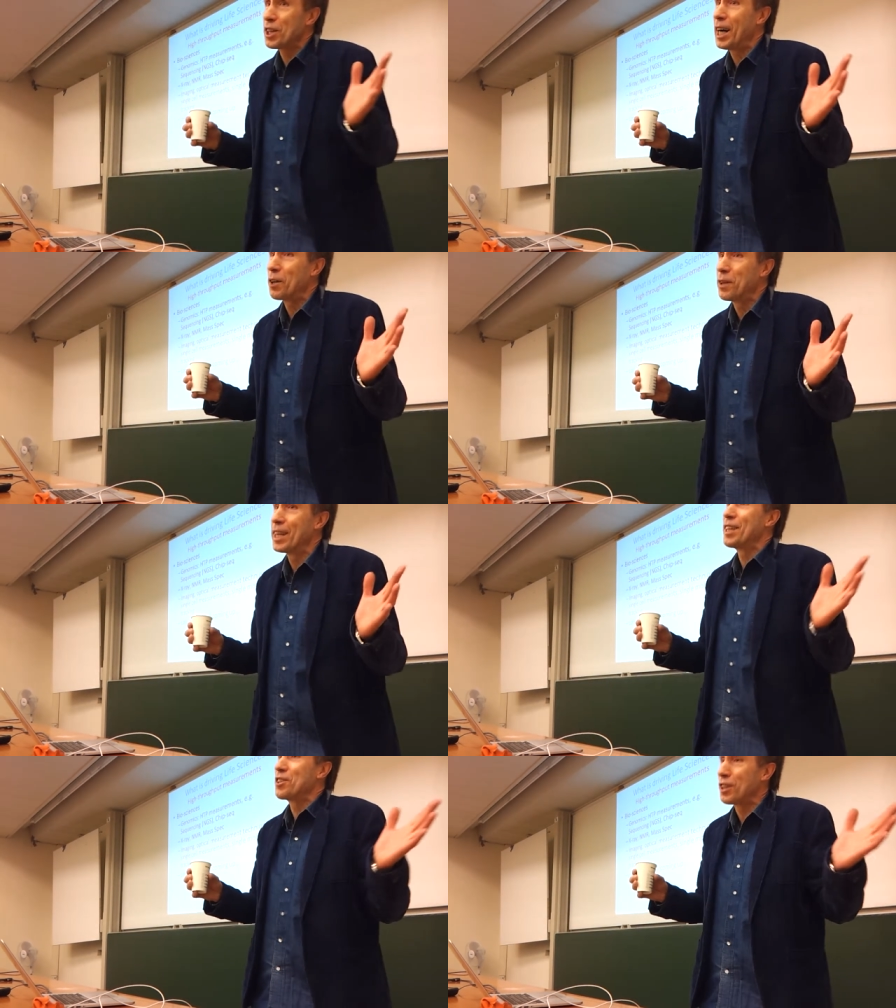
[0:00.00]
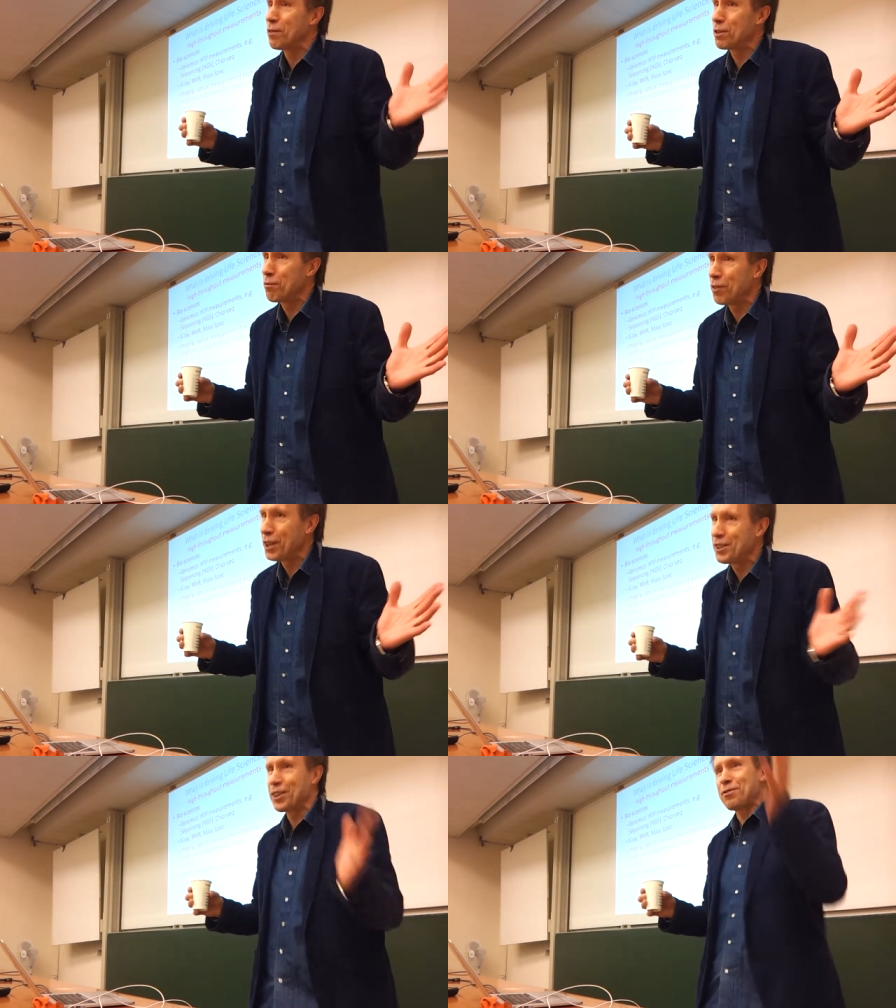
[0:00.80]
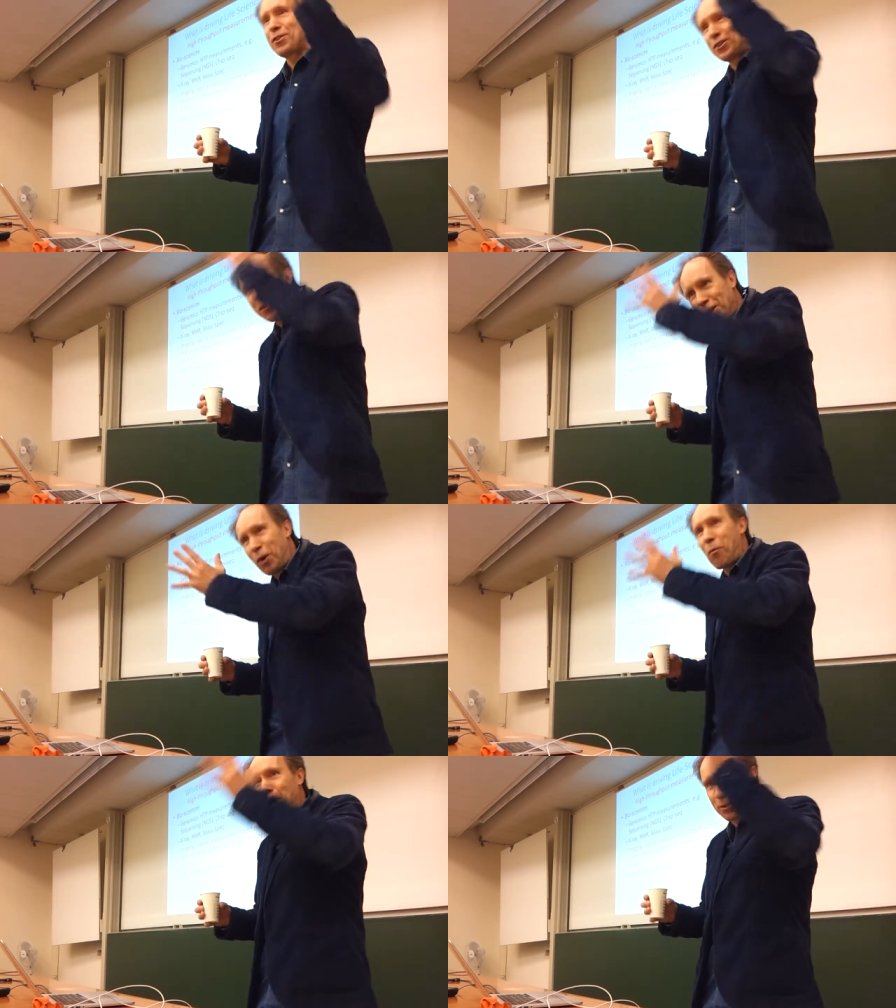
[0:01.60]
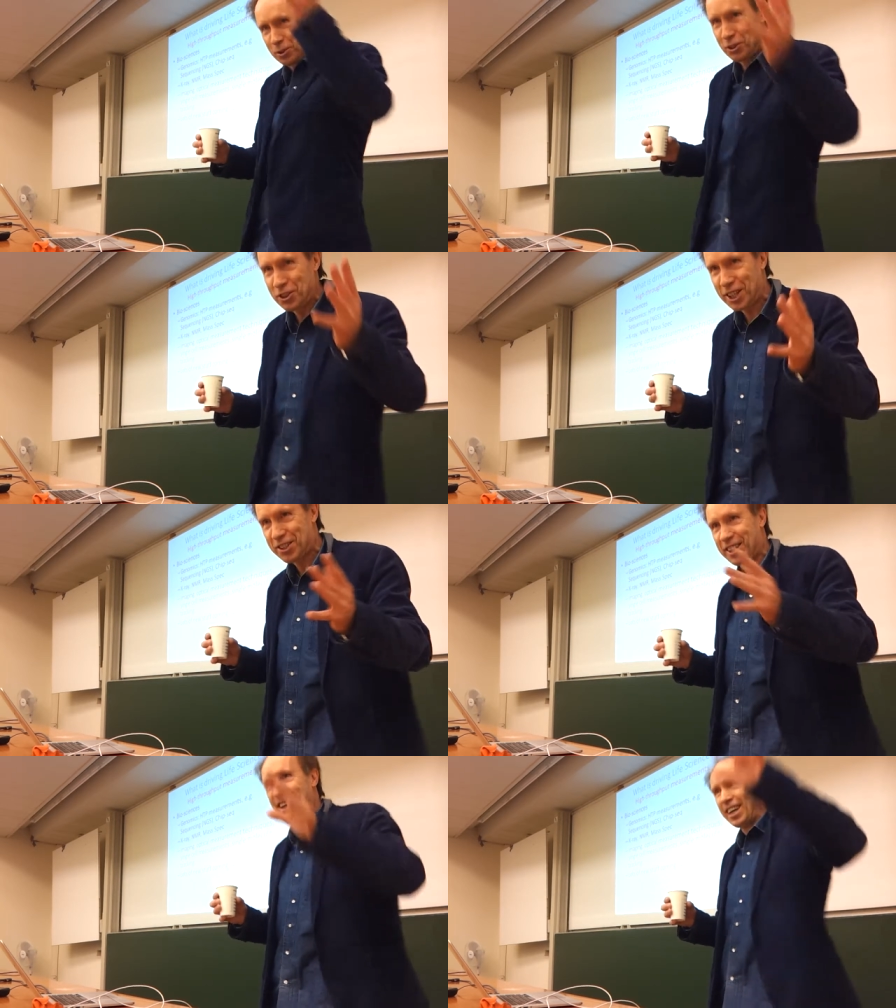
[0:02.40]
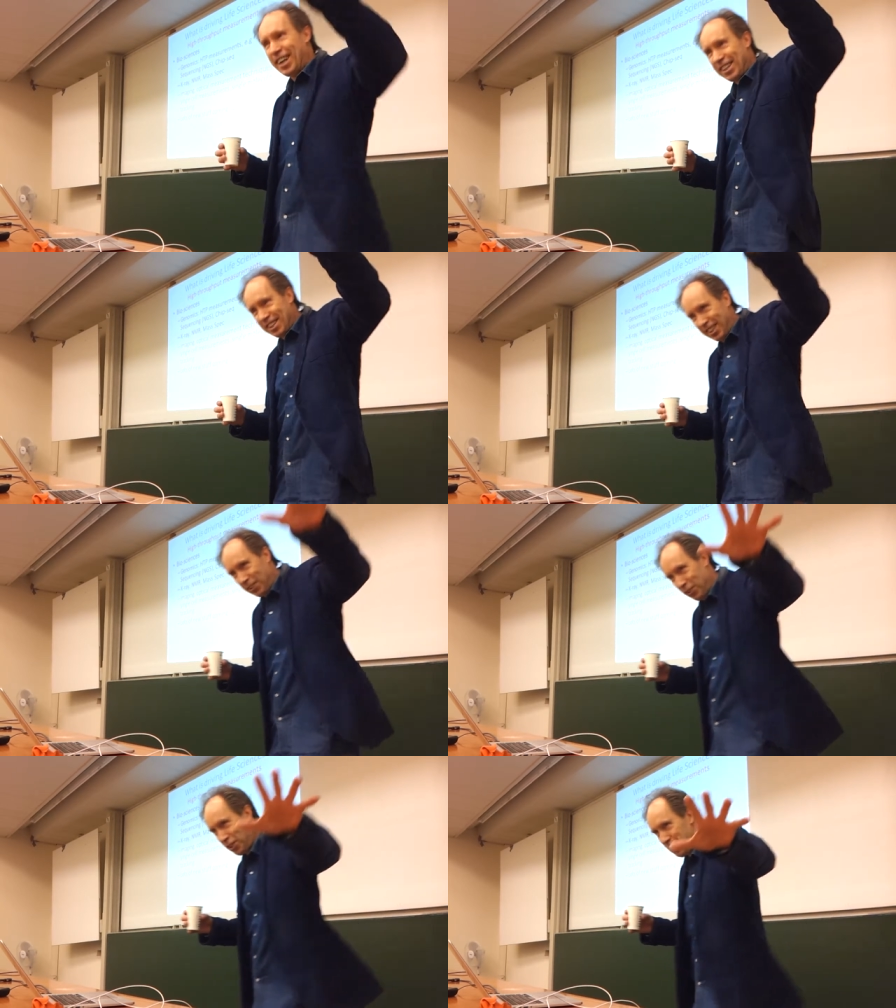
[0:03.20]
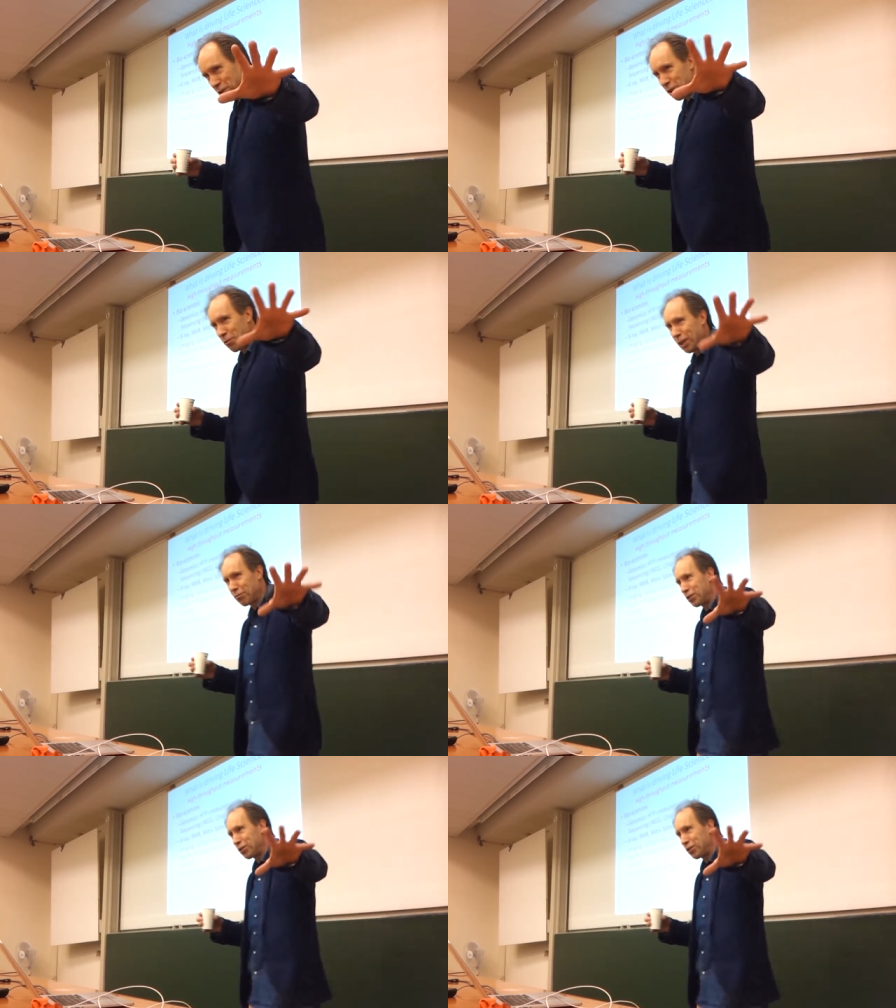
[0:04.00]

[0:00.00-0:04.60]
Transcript: siloing and it's a different field. And of course you don't want to suggest that technology used in one